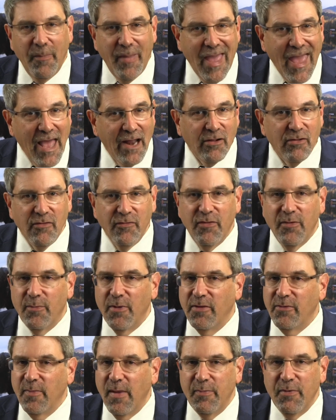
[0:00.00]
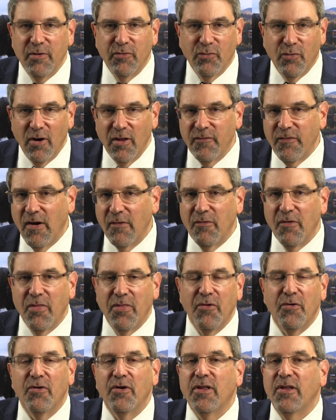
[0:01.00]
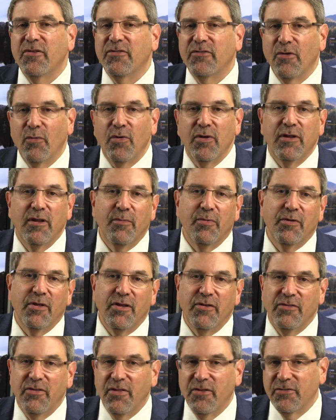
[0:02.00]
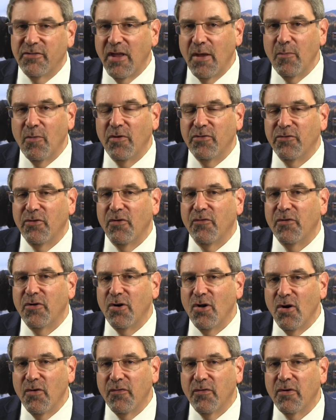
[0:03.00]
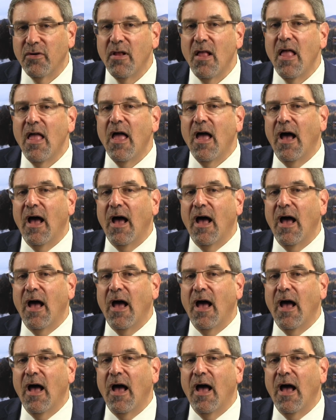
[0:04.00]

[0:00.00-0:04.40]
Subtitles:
a panel of them at maybe 25 or 30, so we typically see the same ones over and over.